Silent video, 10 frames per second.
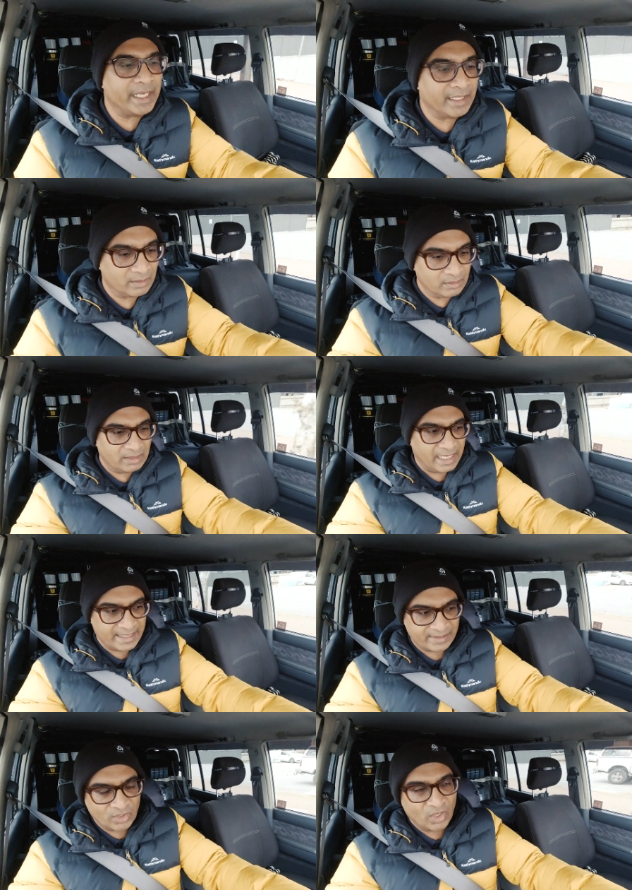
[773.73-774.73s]
wheel
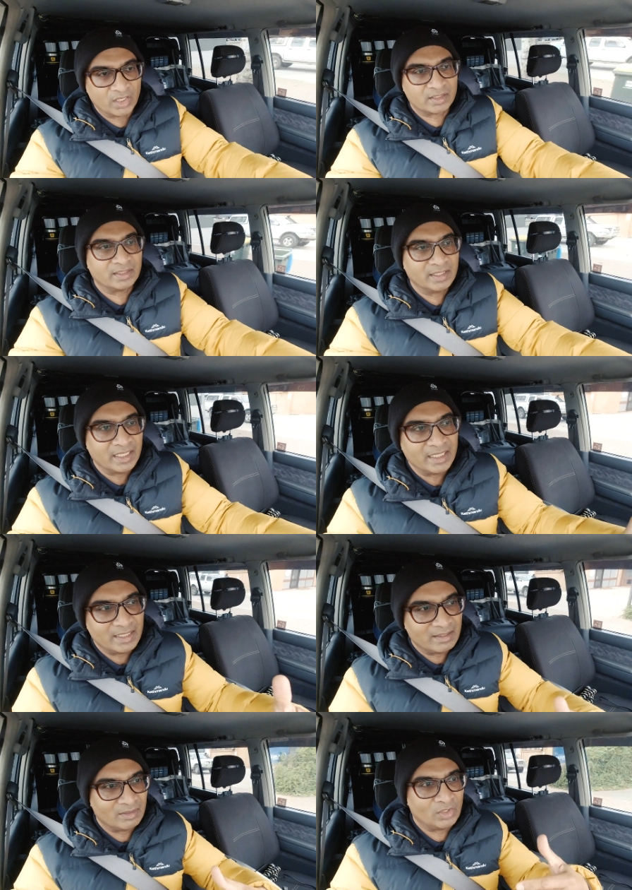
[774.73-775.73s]
has got
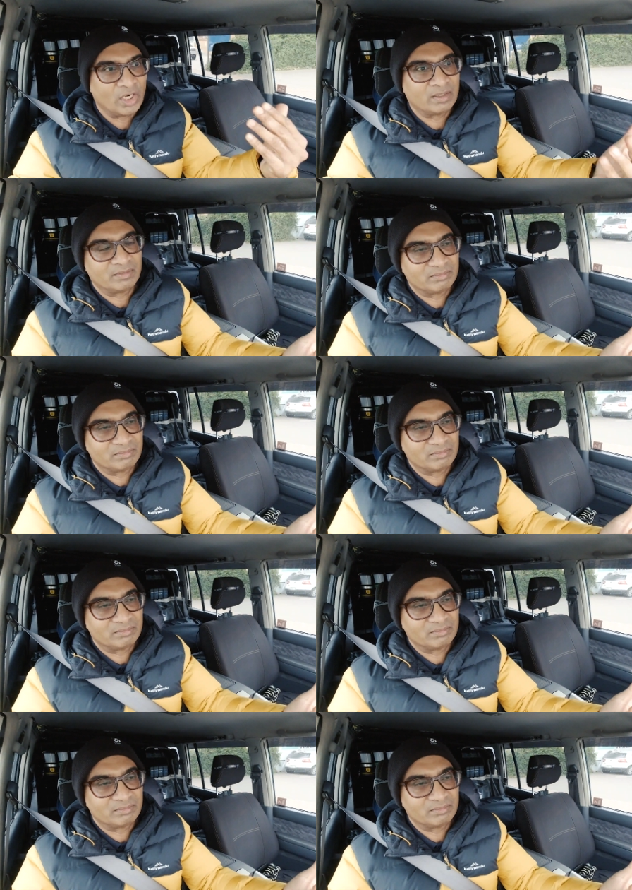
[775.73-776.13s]
a lot